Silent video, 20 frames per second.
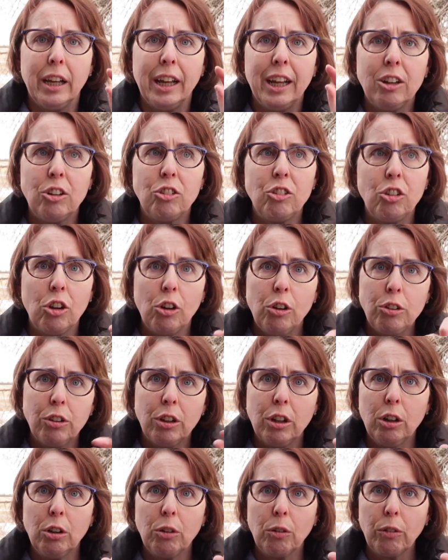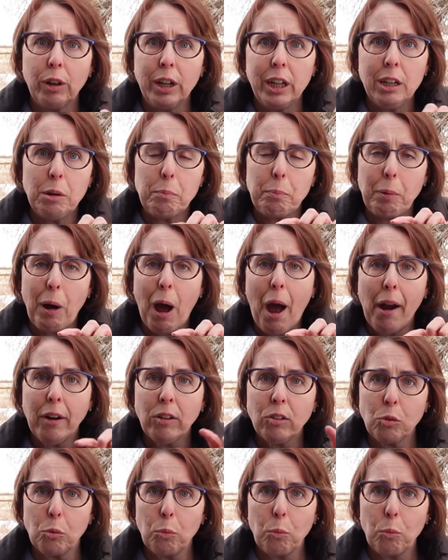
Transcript: it shows a green box